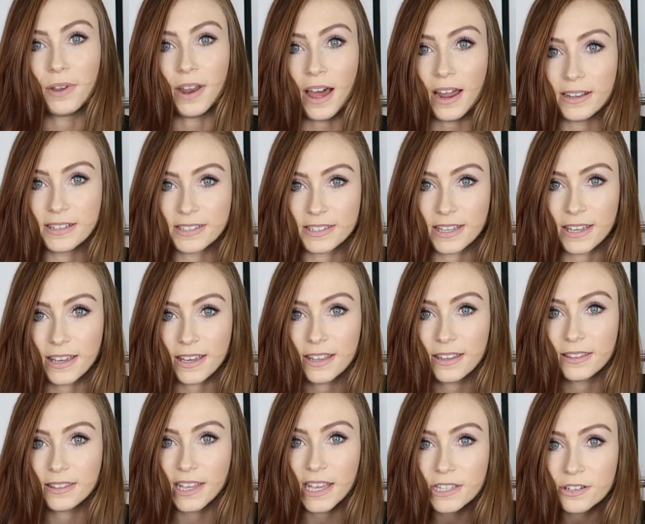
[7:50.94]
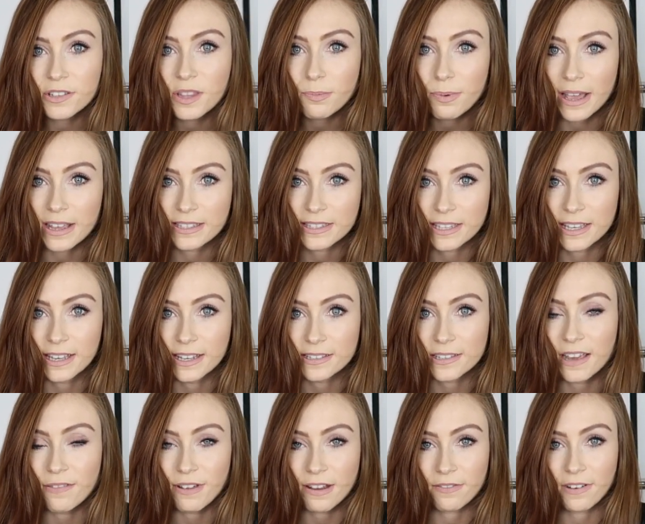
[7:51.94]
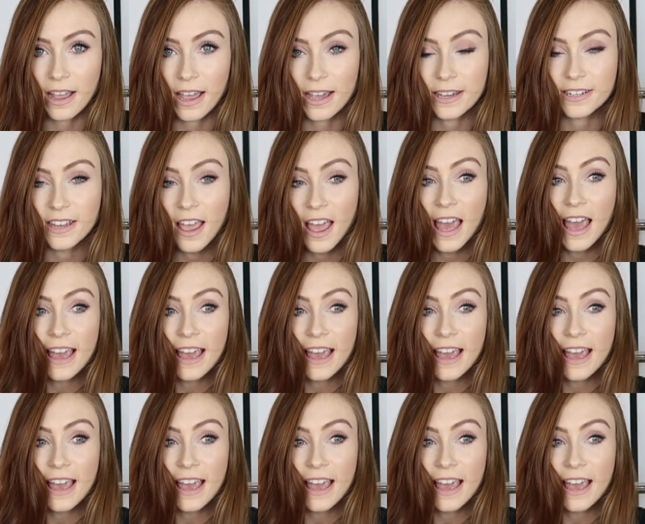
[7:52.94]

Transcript: but honestly, these are the best things I've ever had.